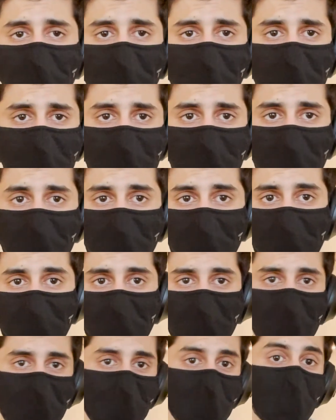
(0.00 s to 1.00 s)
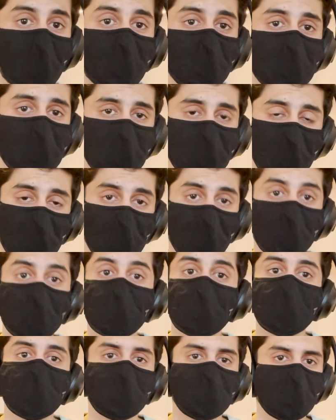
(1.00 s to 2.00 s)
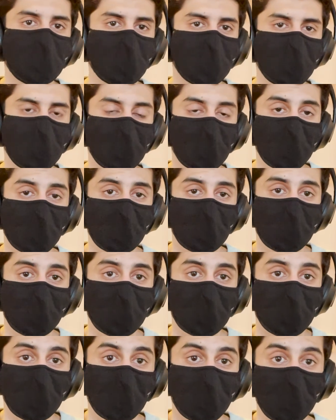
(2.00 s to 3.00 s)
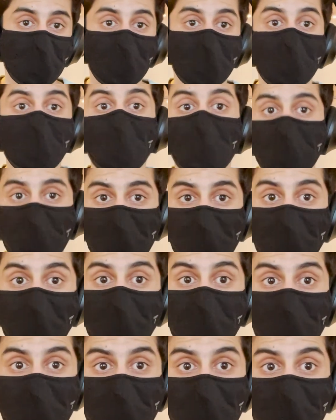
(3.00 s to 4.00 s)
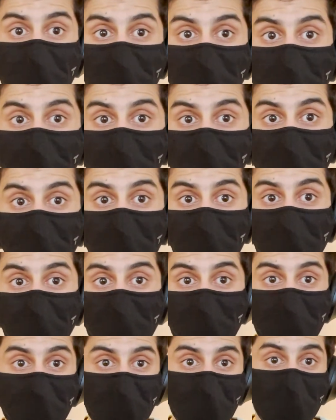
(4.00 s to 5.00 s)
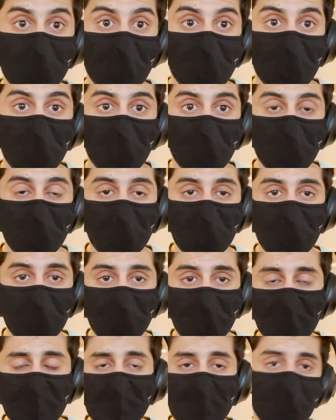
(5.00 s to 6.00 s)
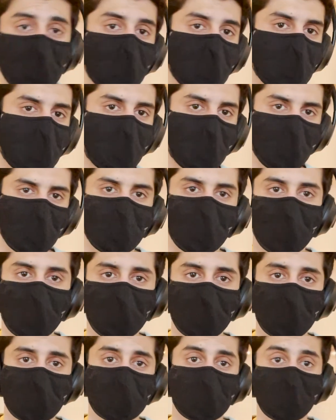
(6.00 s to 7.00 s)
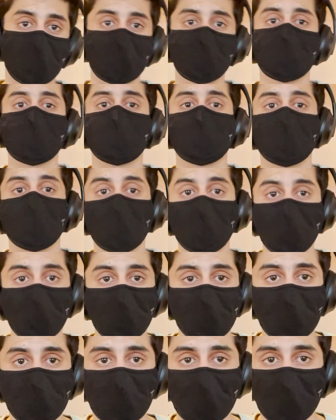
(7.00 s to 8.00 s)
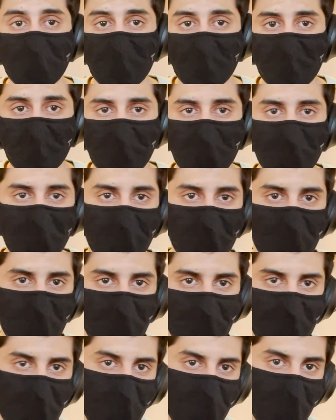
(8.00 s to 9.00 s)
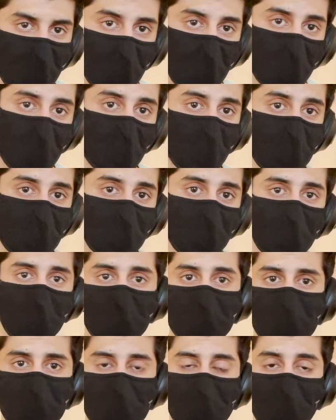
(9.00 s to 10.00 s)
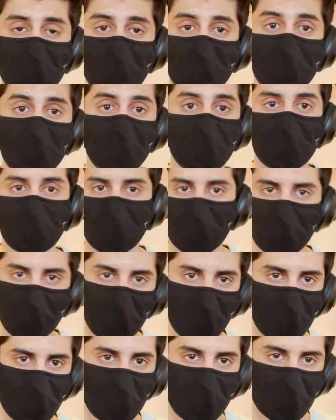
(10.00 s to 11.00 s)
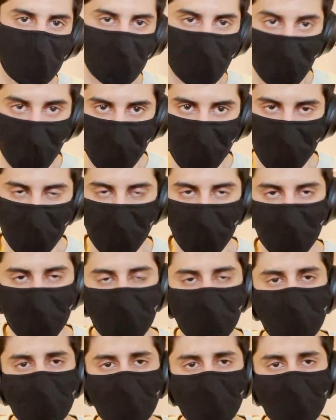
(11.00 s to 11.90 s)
guys know that the taxes are really really big in Norway. That's how the welfare state system works, where we pay high taxes but we get great benefits from that.